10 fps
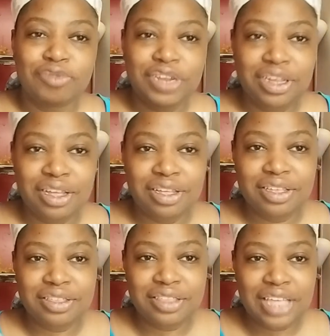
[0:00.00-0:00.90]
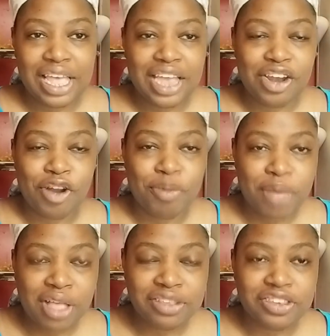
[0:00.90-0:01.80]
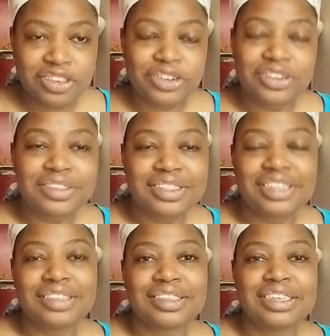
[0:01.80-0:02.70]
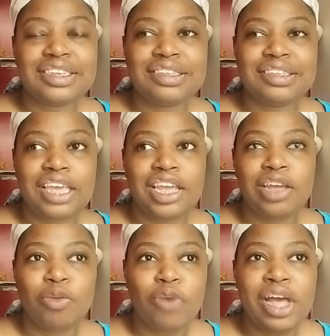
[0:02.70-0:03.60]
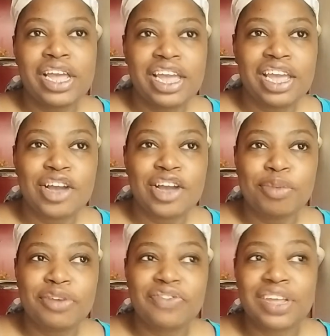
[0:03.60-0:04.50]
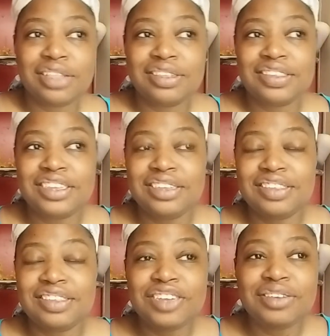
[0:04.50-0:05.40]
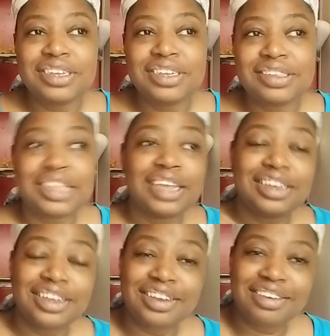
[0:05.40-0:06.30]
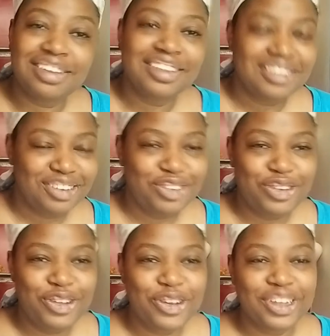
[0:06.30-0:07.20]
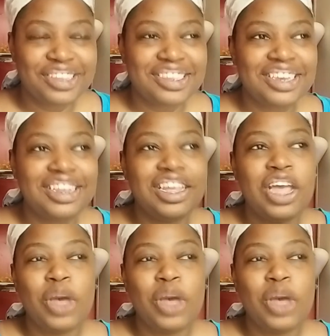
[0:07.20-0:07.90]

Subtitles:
Ria's and Her Monsters. This is a YA urban fantasy series set in New York City.